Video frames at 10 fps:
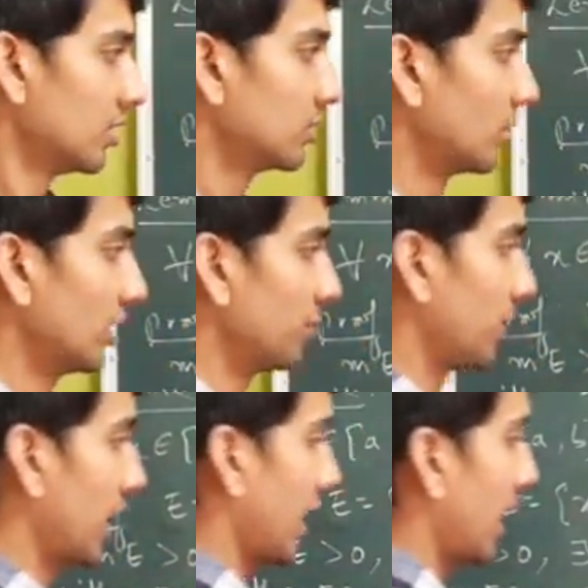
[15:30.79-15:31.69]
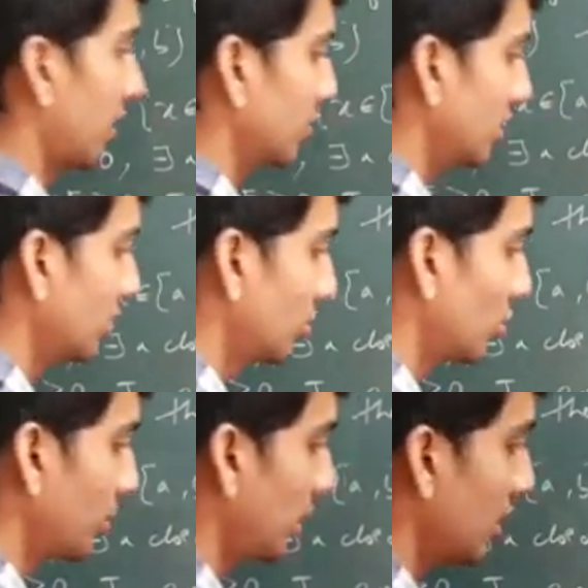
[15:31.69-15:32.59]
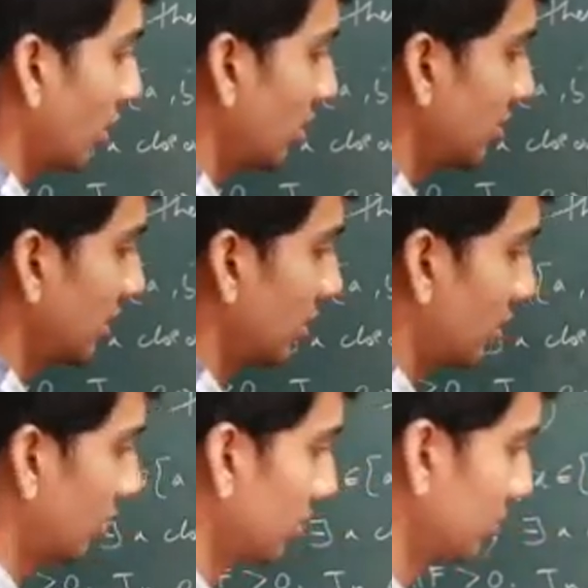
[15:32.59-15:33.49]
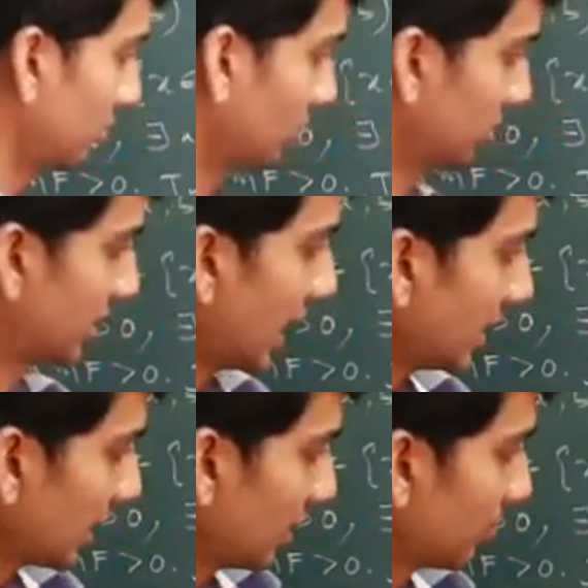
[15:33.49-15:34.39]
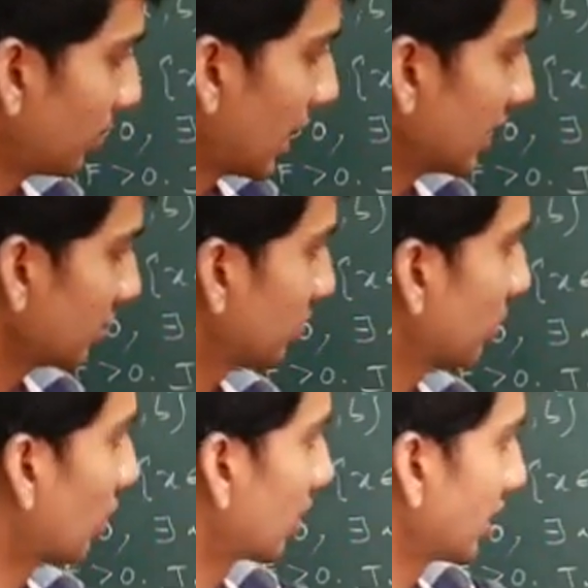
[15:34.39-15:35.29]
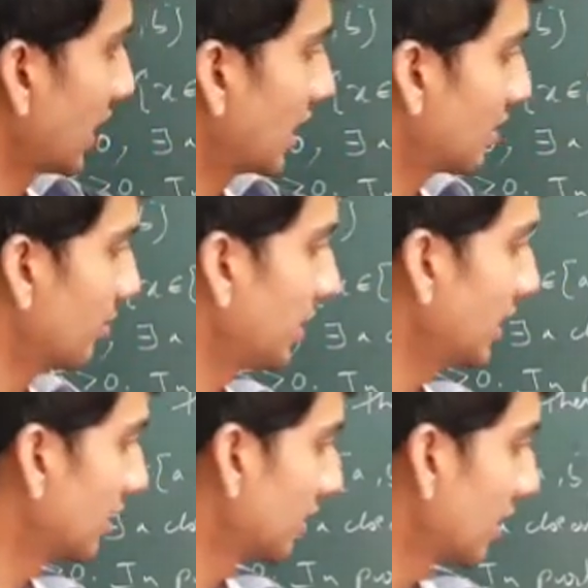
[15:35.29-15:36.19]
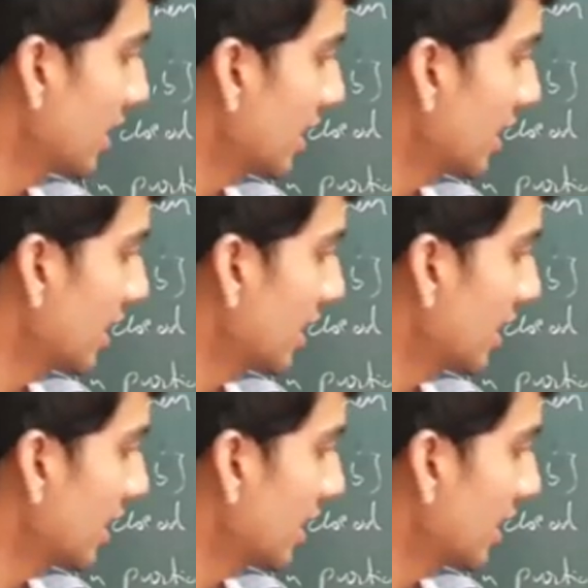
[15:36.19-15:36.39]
So if I have this to be non-zero, so that implies for a and bn,